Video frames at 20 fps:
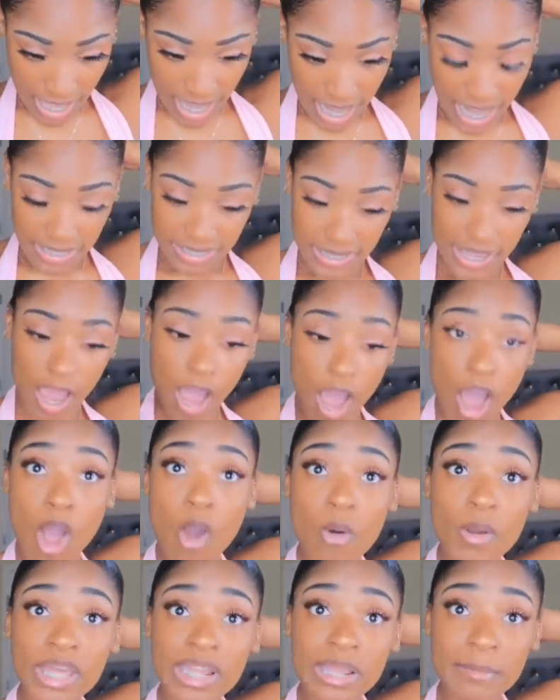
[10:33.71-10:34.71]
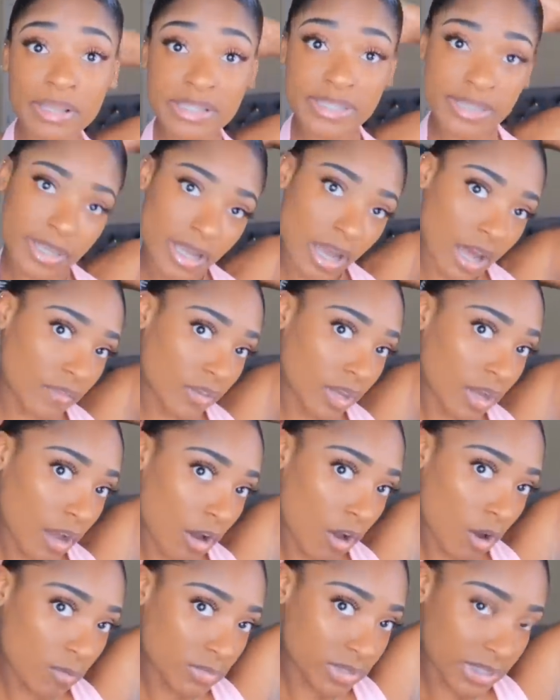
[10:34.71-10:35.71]
I, oh, and let me tell y'all, the
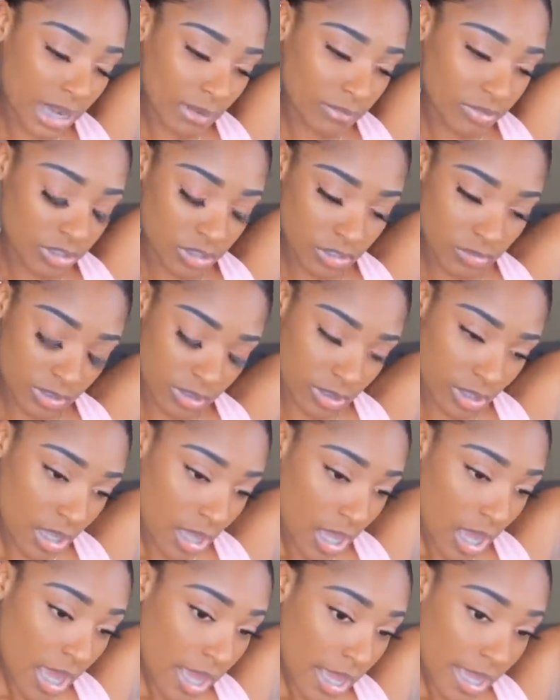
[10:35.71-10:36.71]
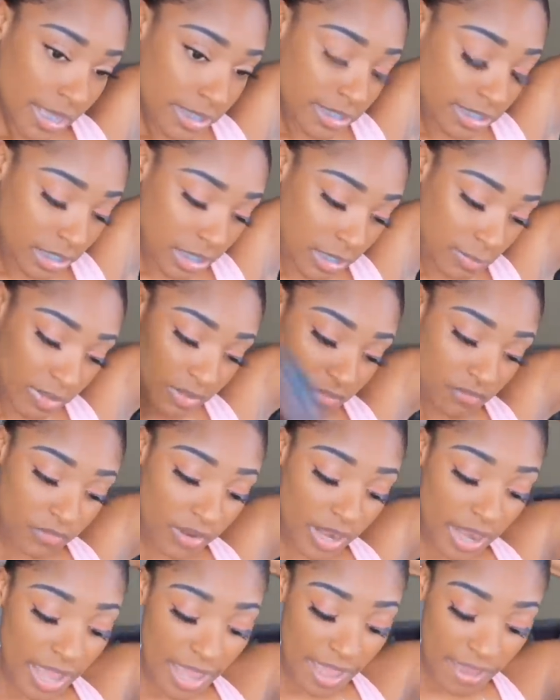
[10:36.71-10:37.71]
combs that I was using. It took me
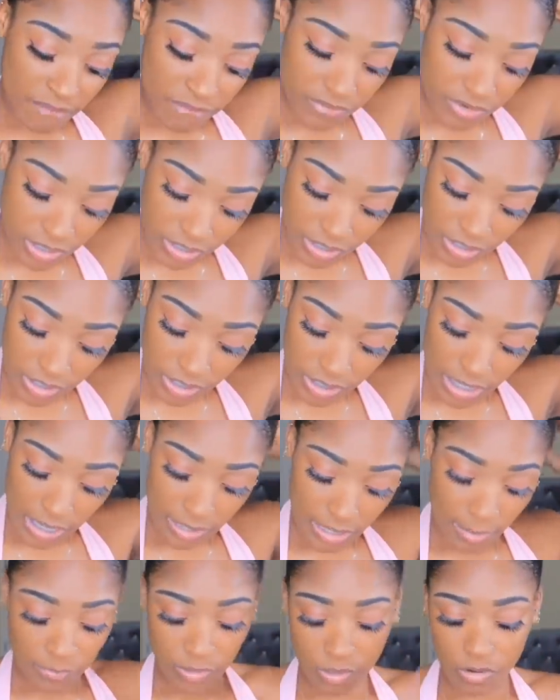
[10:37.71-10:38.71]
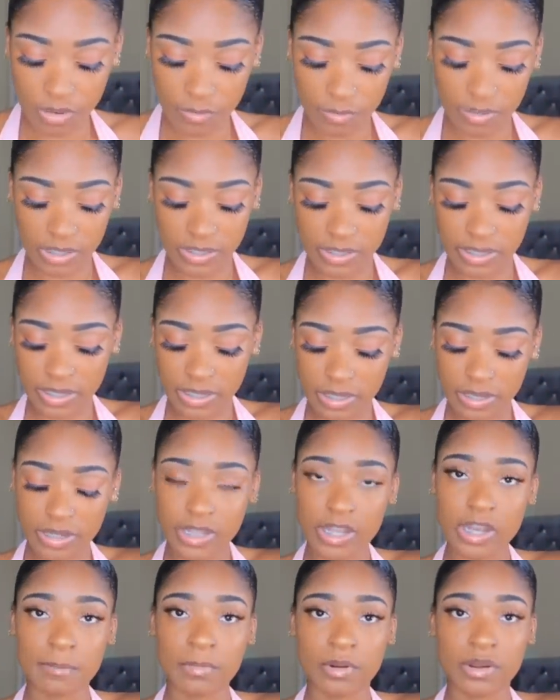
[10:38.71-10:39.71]
forever going with another
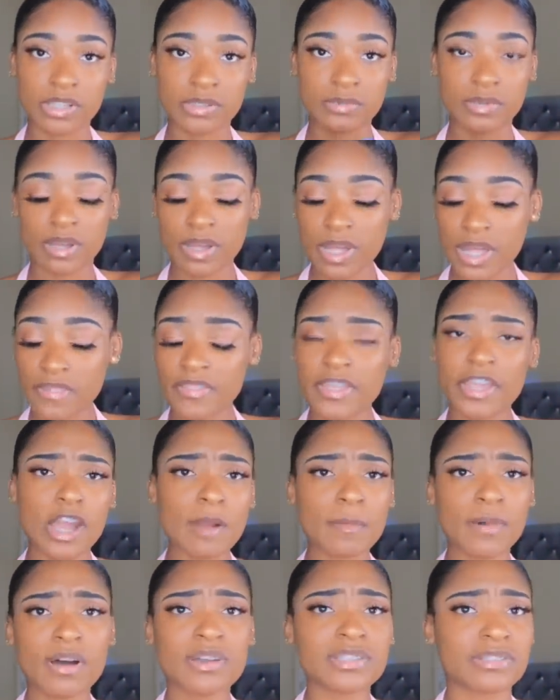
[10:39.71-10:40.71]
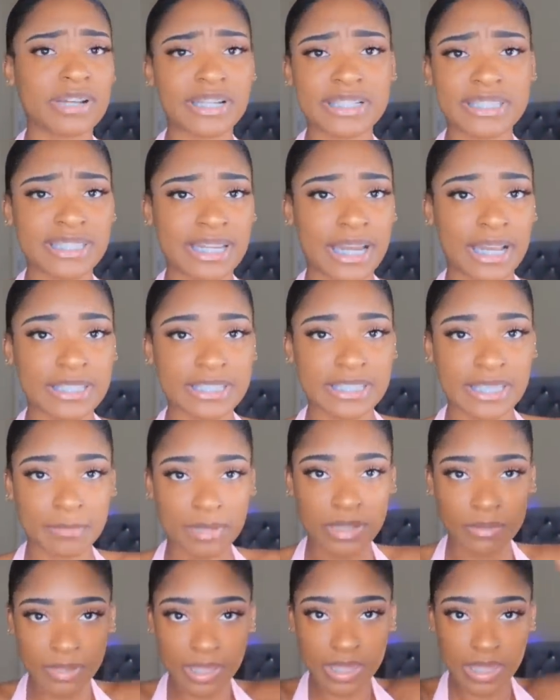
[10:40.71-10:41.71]
hairball as well. The hairballs are 10 out of 10 by
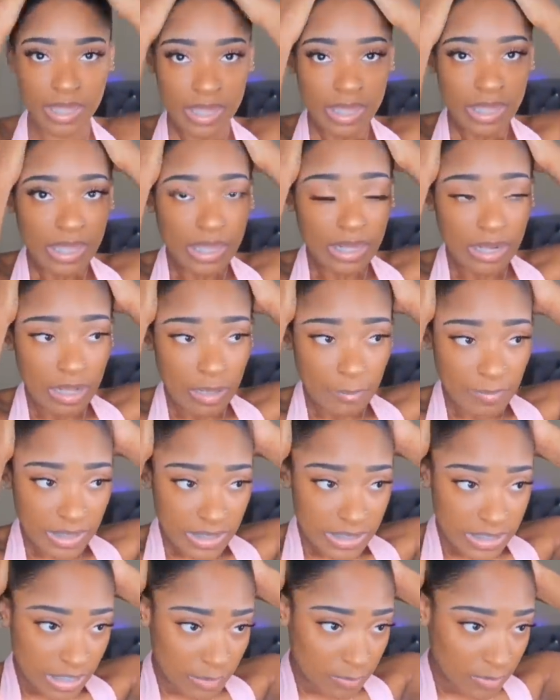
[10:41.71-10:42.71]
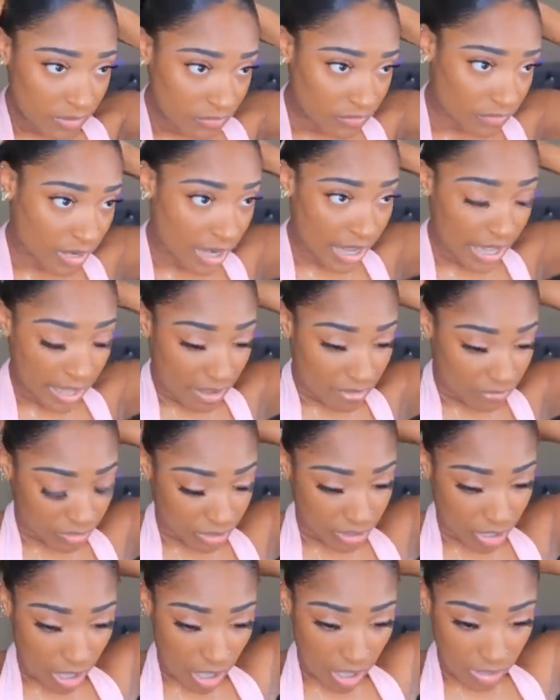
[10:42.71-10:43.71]
the way. And um, it took me forever
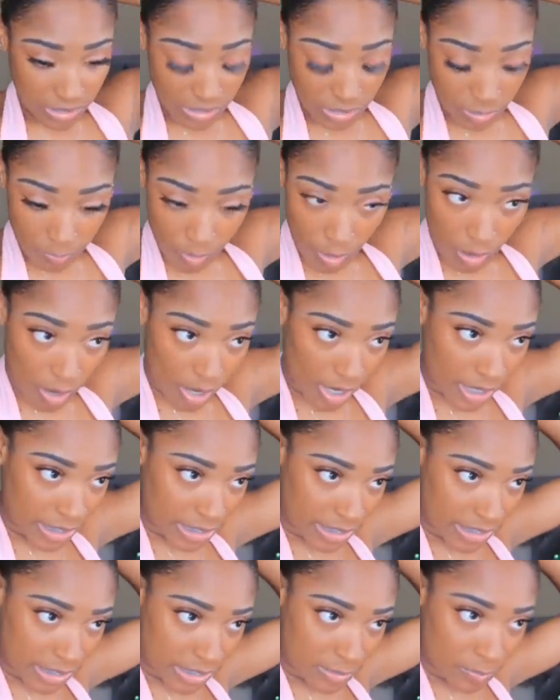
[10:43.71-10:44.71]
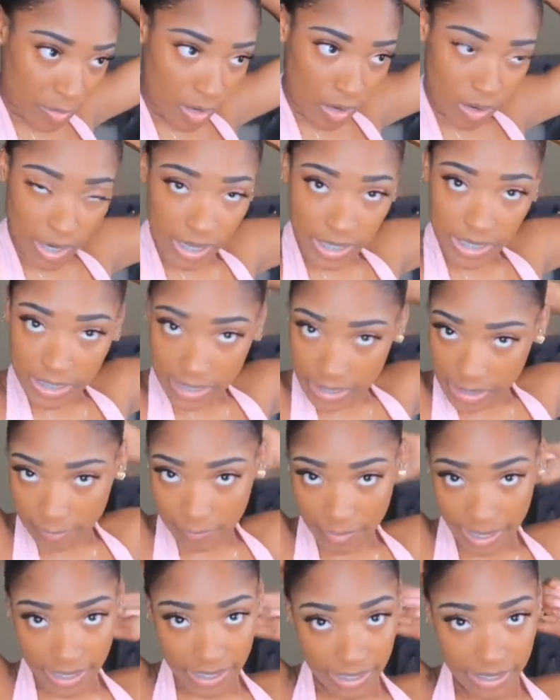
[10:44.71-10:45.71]
y'all to part this part in
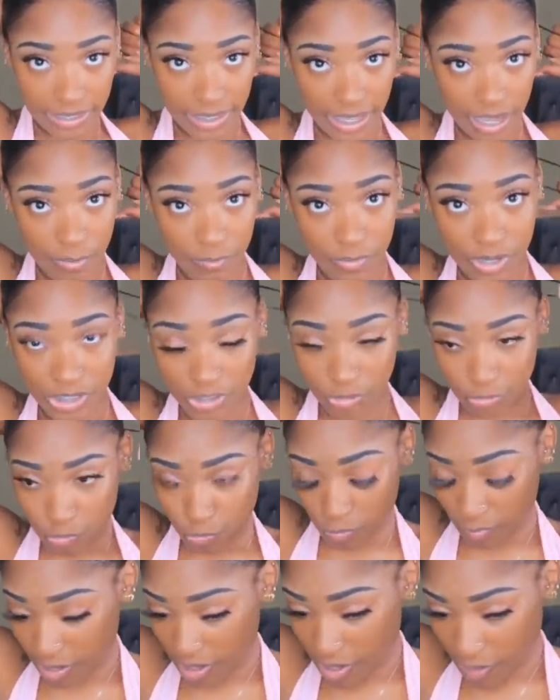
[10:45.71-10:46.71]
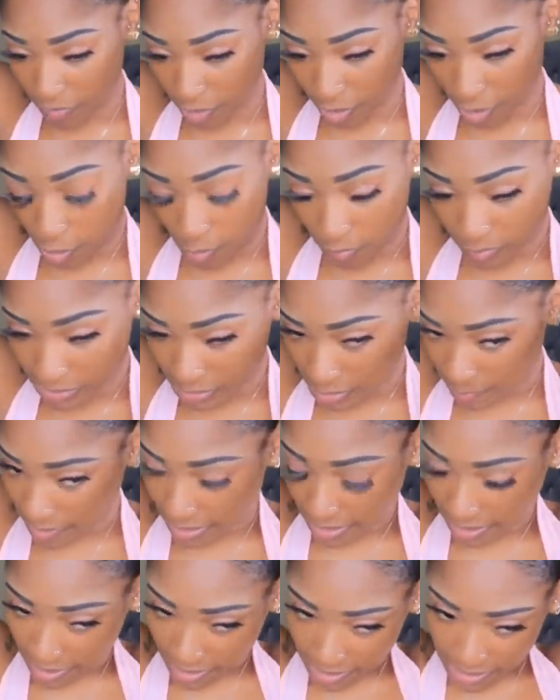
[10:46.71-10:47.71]
my head. Like I want to use one of my other combs so
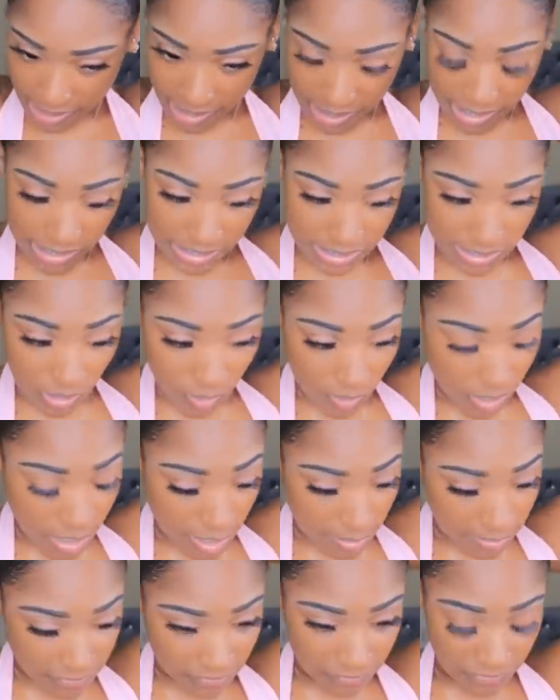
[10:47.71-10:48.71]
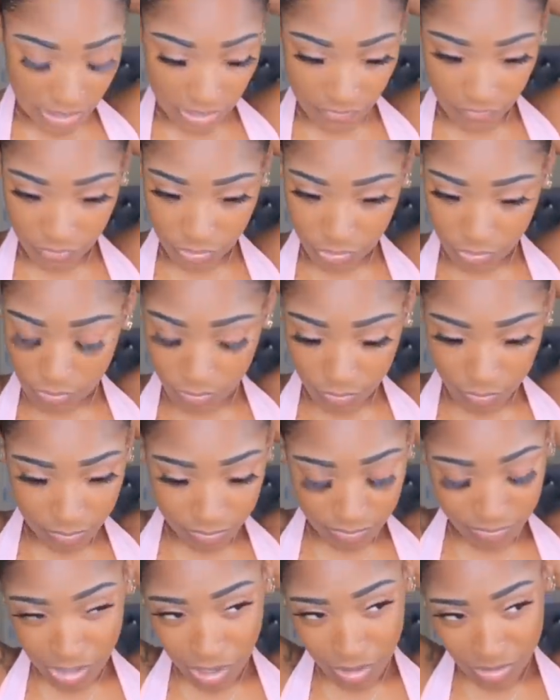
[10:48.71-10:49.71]
bad. So um, if, if you
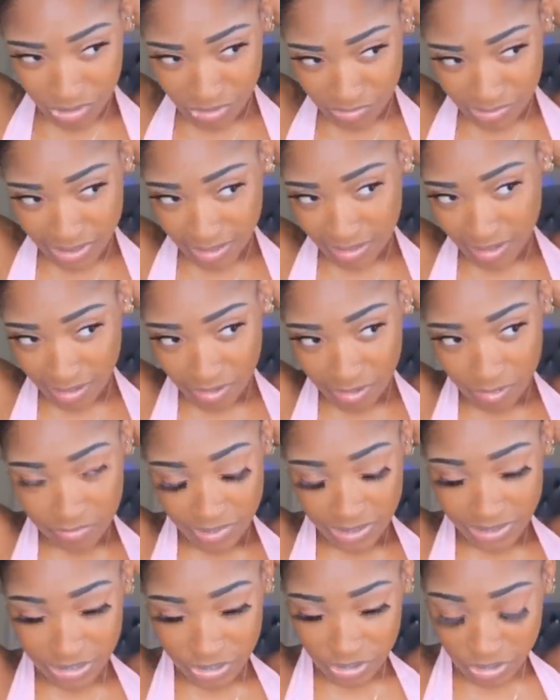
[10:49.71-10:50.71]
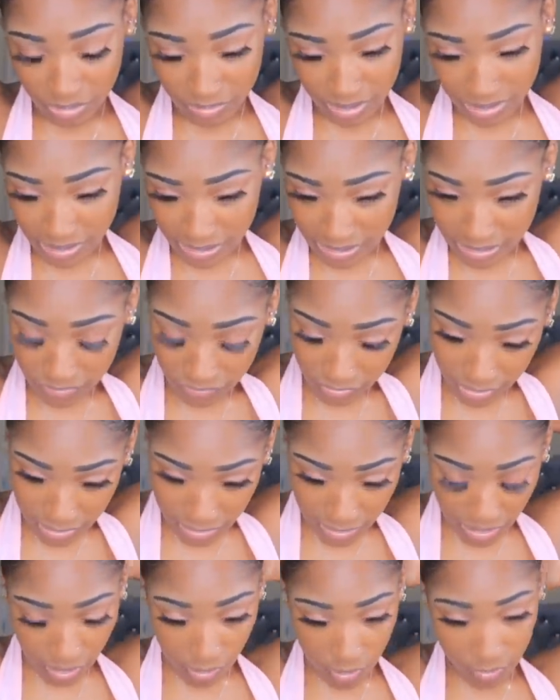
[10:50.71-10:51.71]
don't use their combs, unless you're gonna get a different
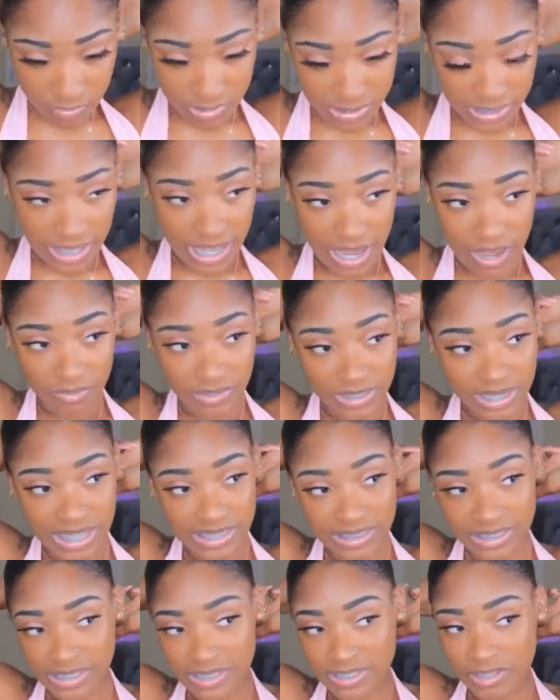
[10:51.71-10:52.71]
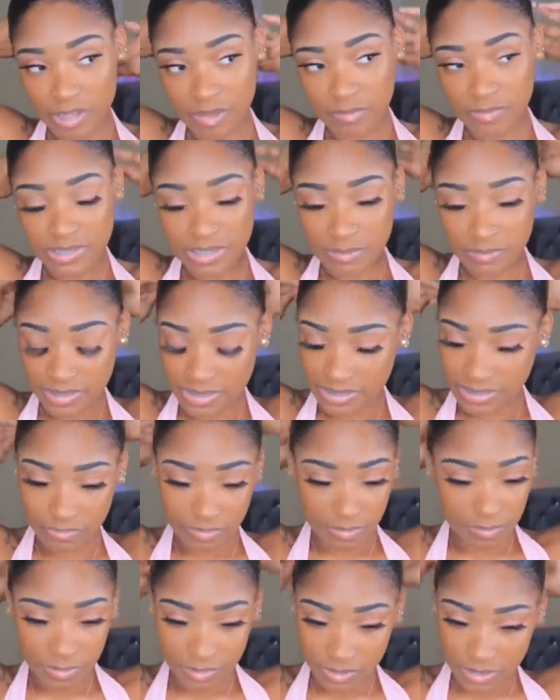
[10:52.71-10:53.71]
comb set. I only got these comb set because they
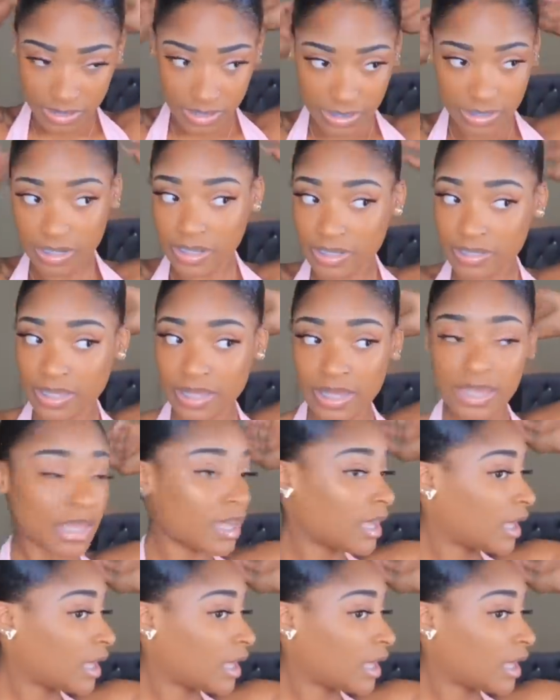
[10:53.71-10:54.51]
were pretty and all that.